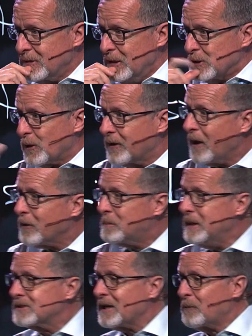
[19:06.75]
So another
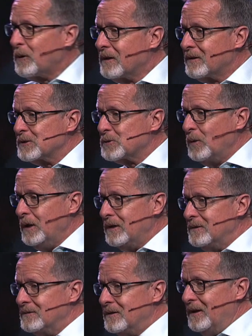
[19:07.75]
piece I read this
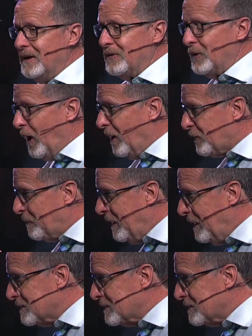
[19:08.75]
week, the author made a